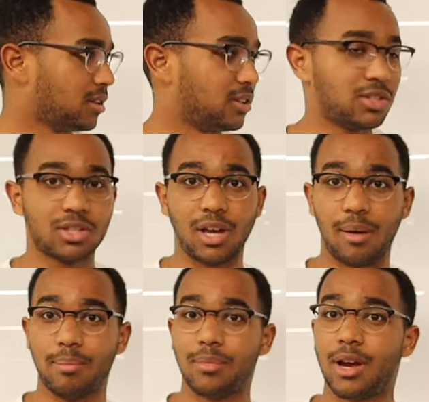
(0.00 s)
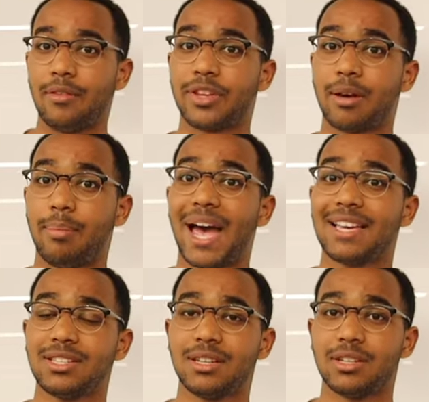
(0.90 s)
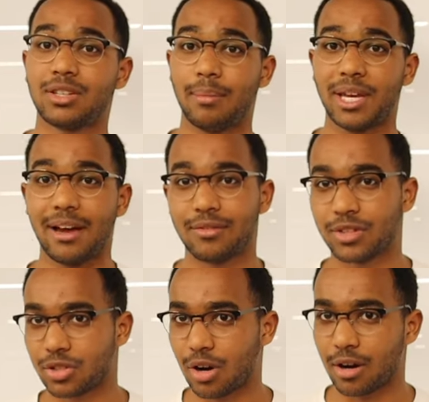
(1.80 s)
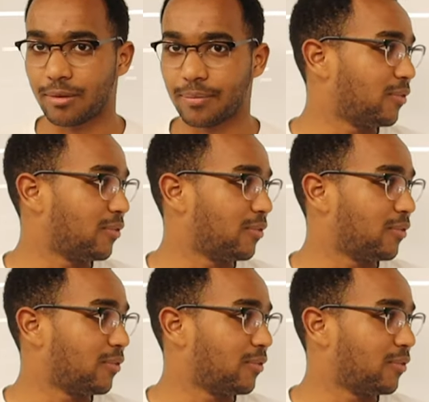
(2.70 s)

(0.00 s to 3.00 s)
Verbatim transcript: the sum of the capacities coming out of the start.